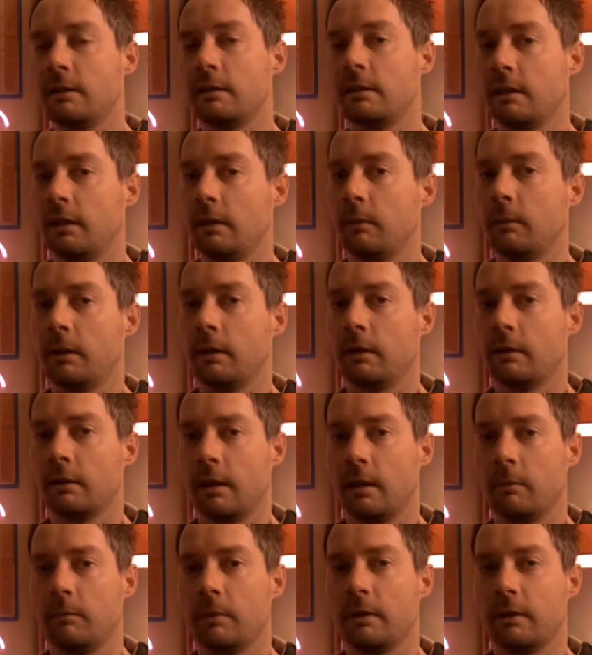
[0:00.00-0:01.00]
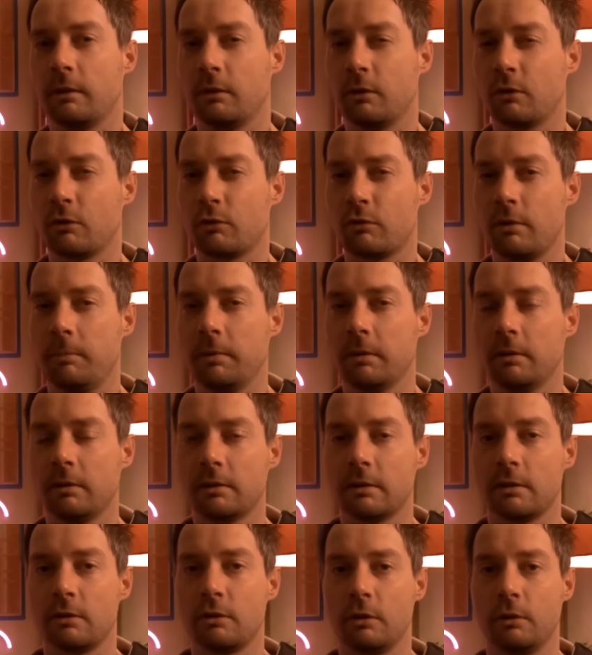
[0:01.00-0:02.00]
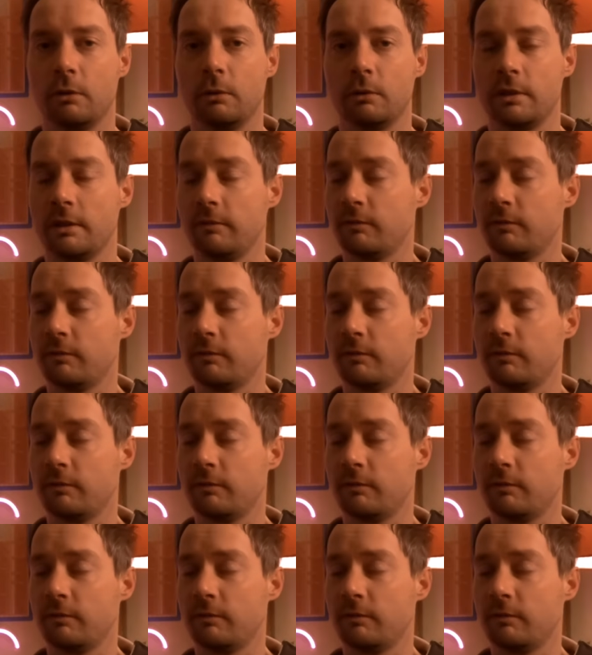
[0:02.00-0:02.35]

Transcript: a day wearing them without crippled toes.